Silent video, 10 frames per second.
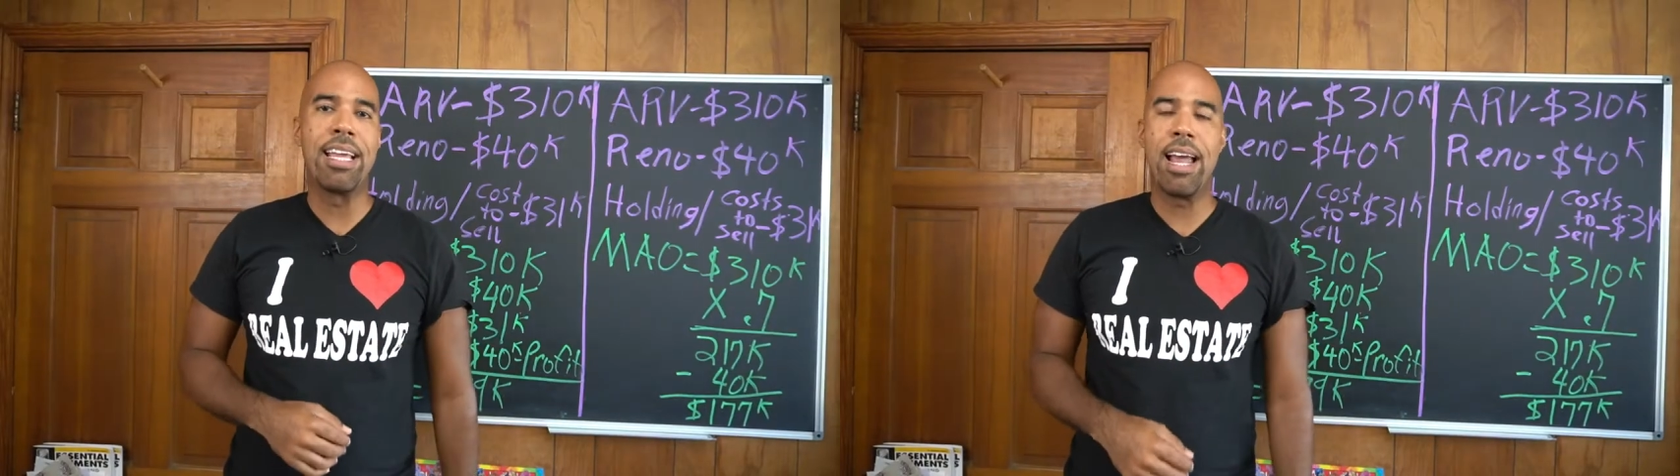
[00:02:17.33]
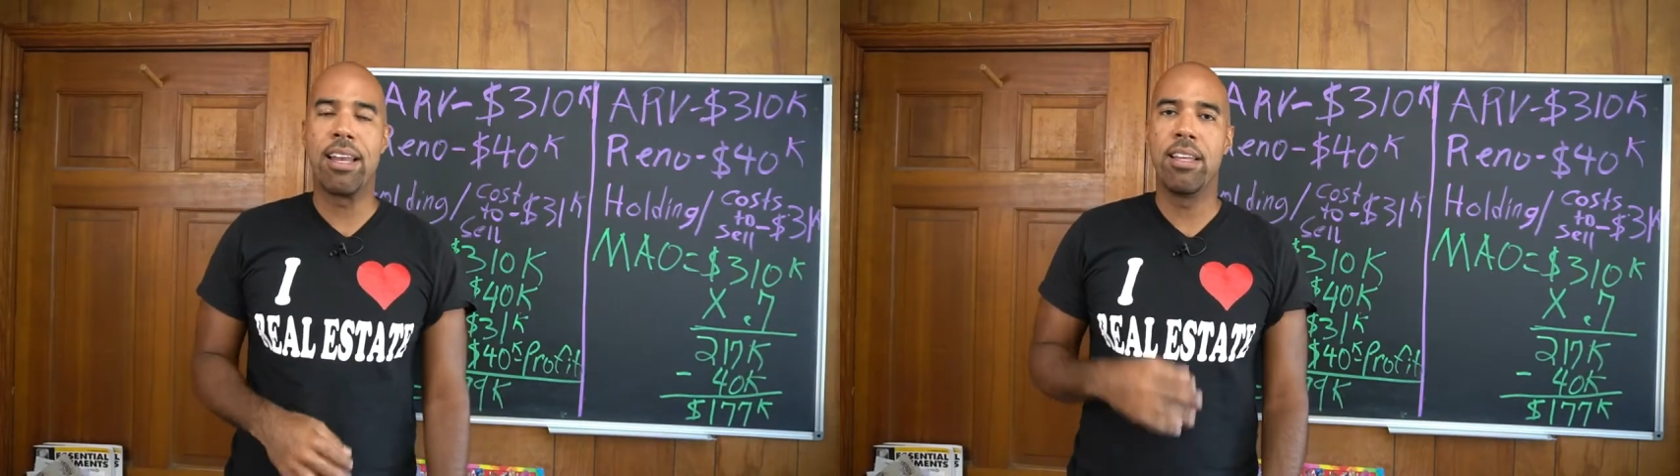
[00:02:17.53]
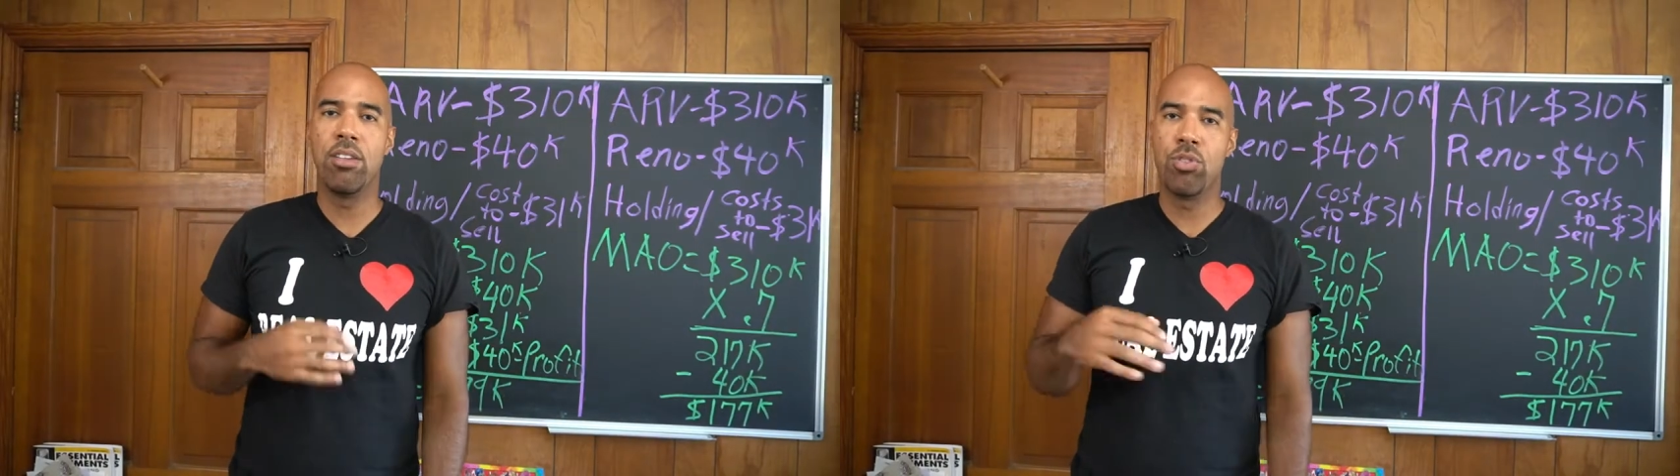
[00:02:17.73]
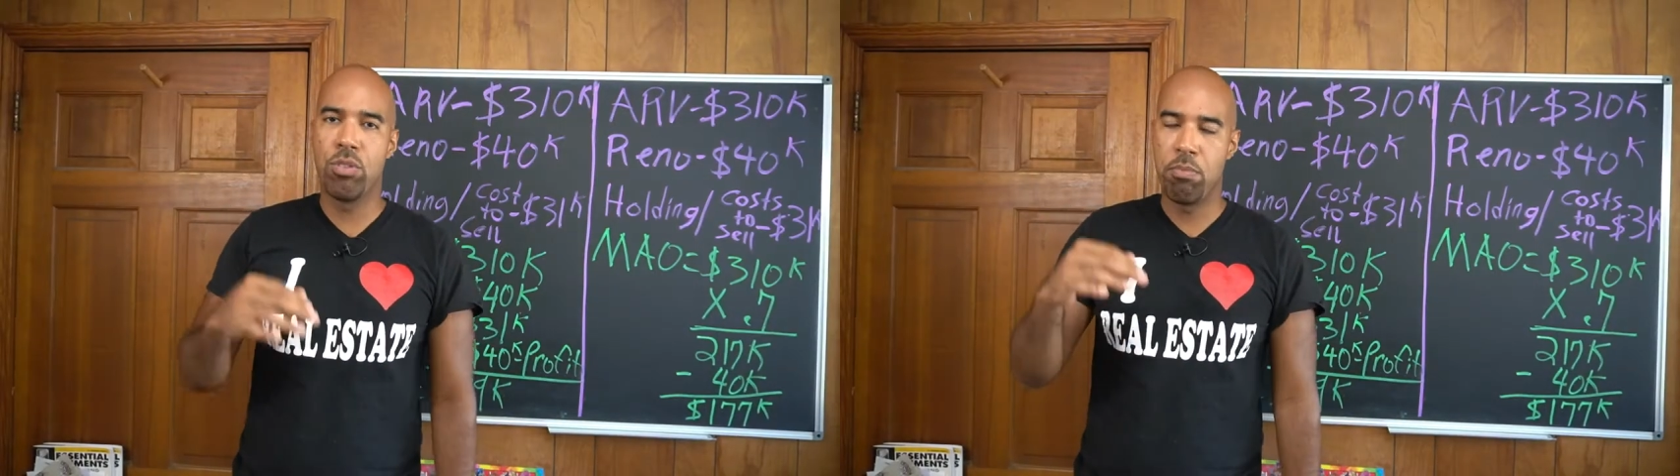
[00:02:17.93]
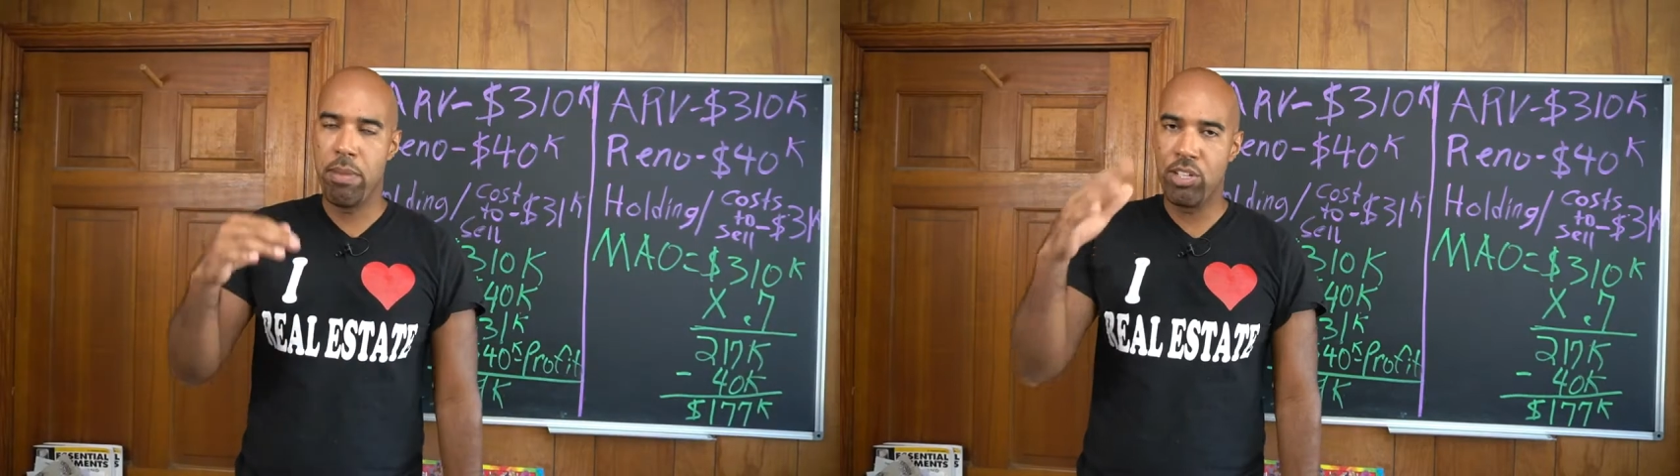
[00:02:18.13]
and I need you
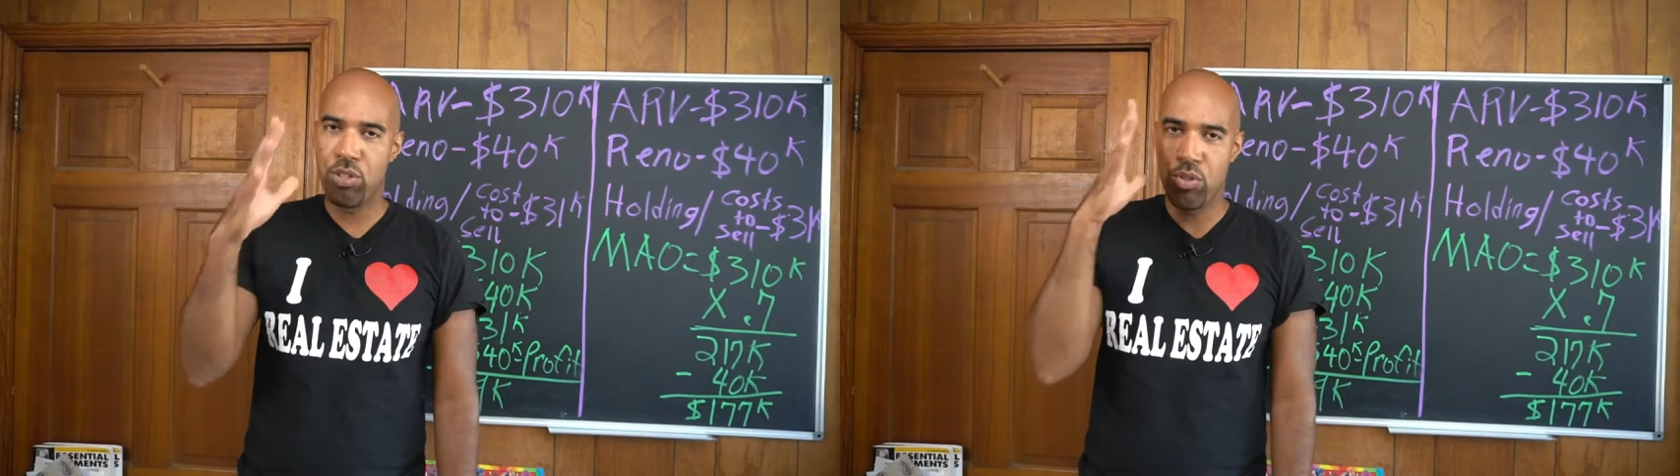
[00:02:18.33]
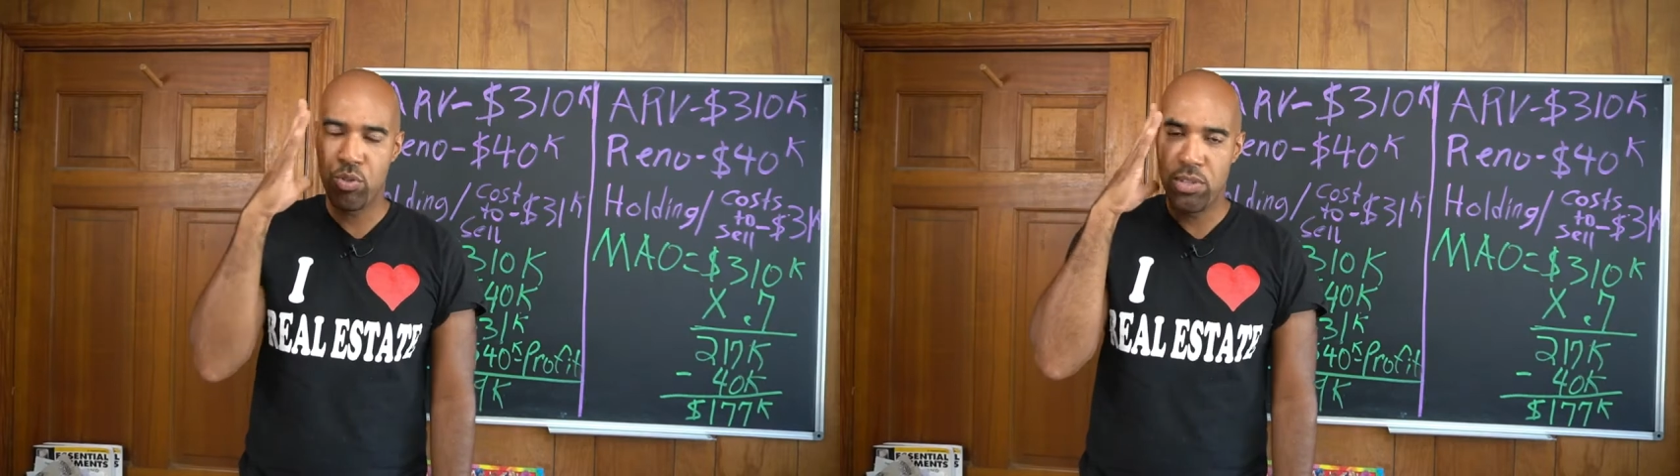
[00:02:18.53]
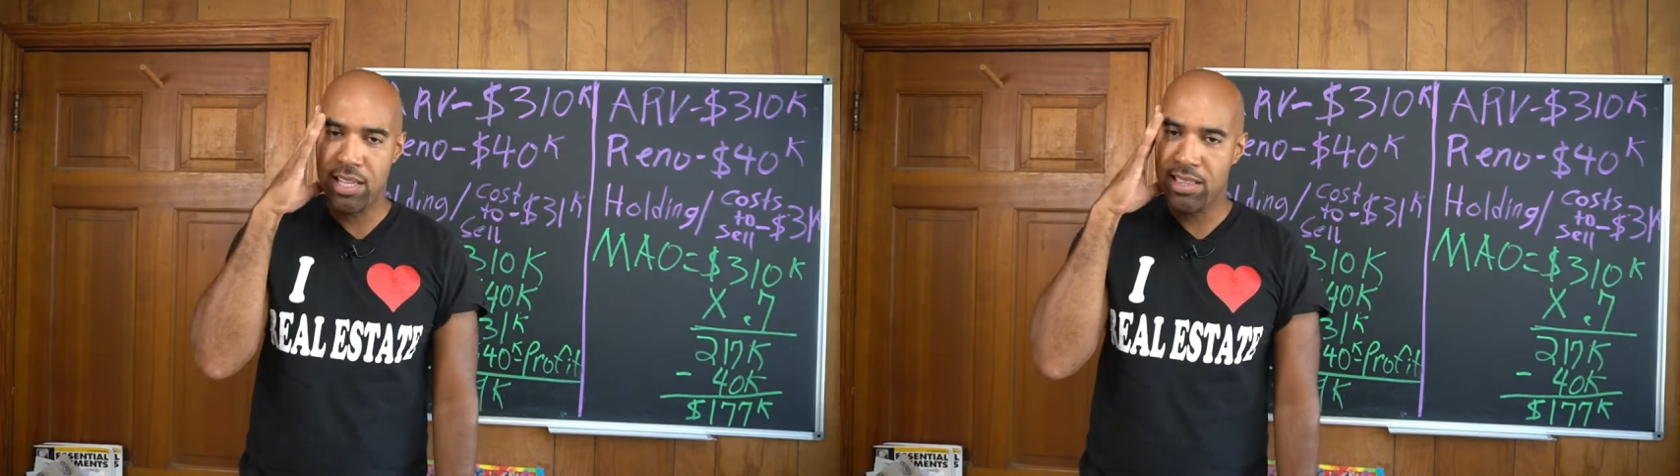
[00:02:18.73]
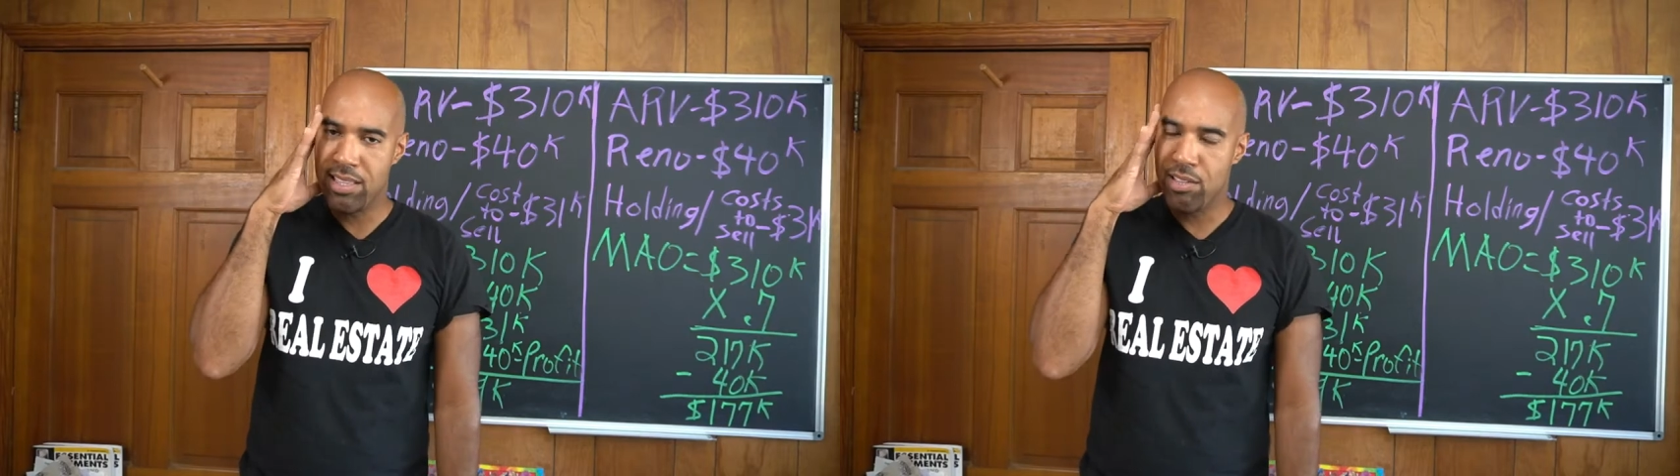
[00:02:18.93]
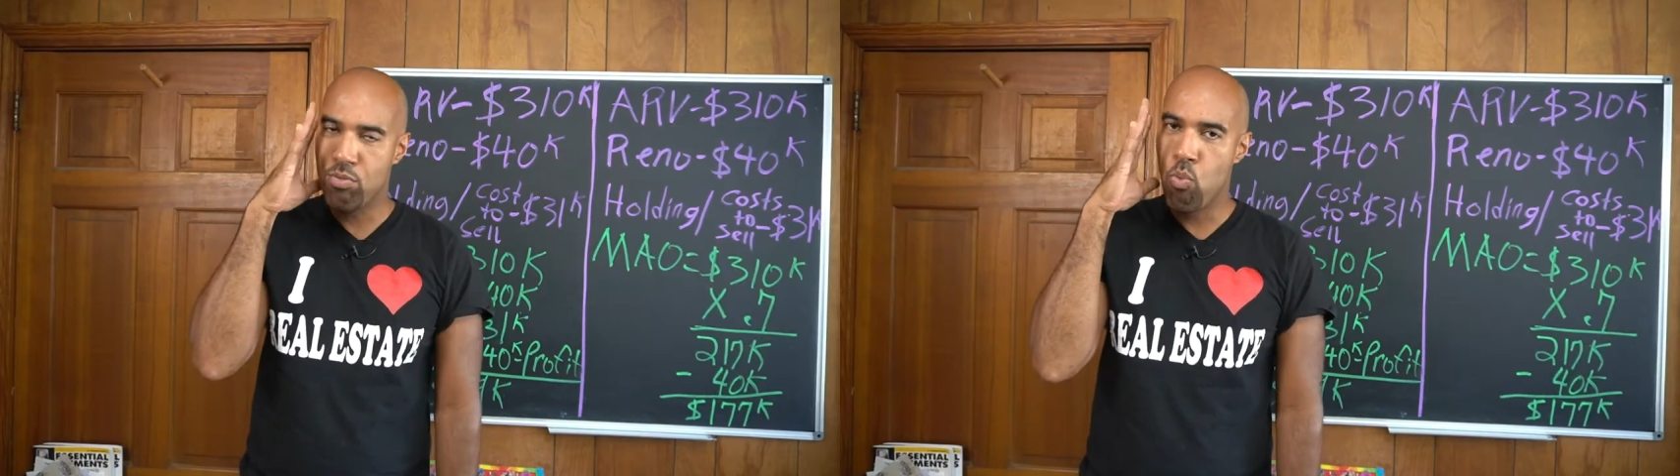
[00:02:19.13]
to make sure you get
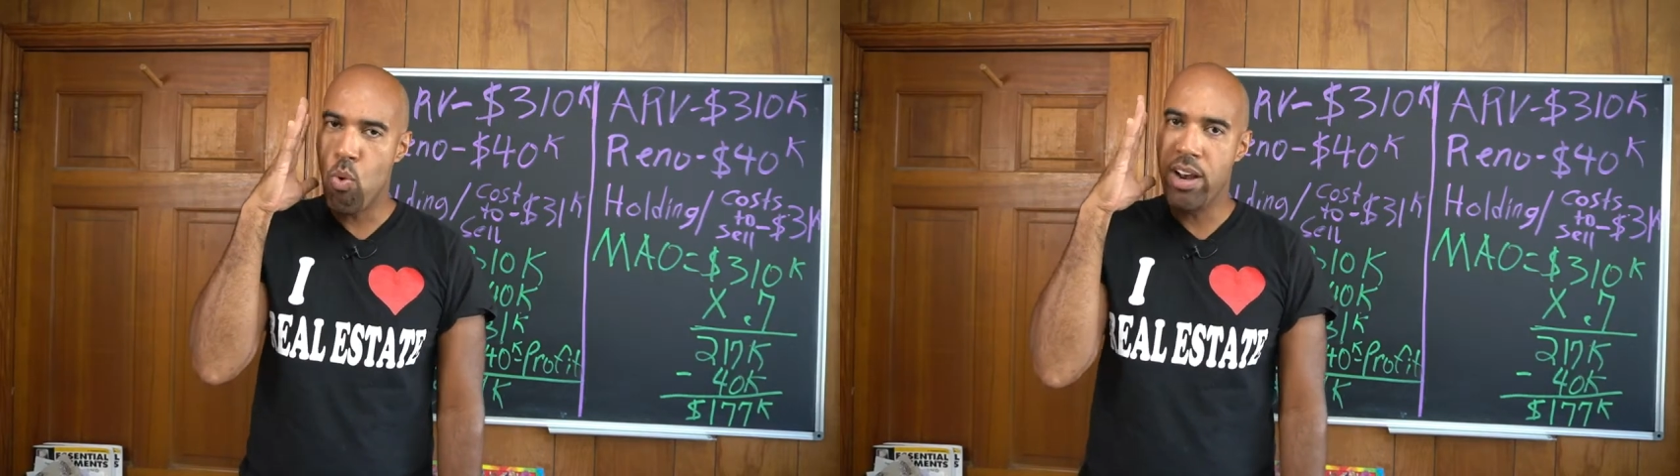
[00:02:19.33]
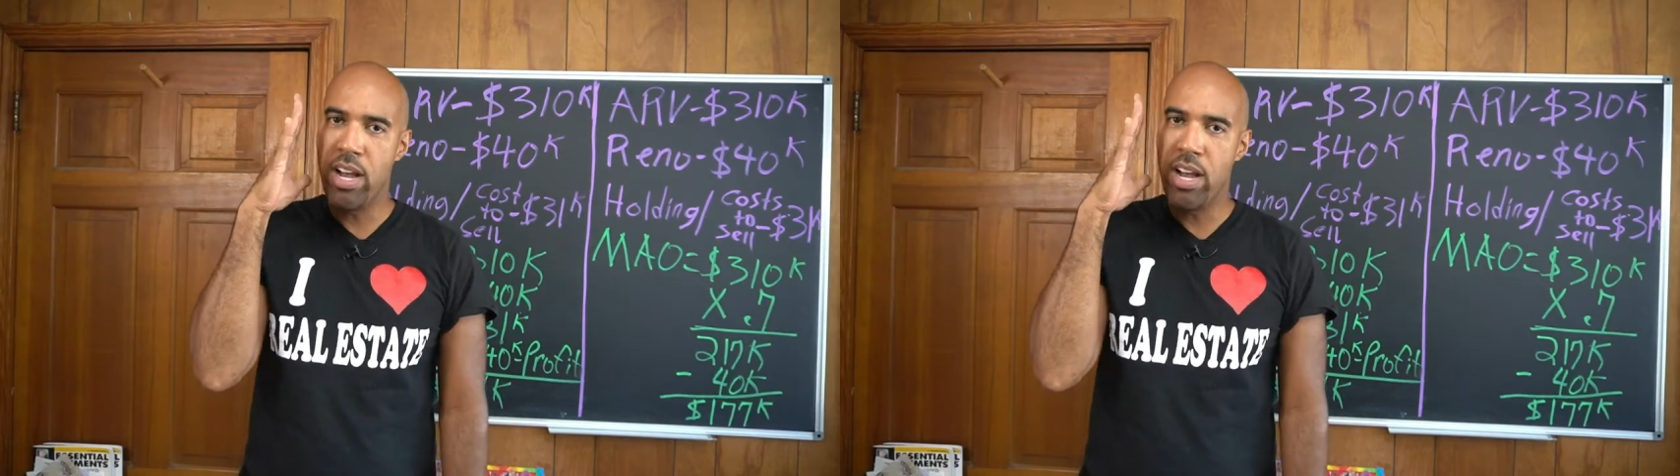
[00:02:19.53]
this one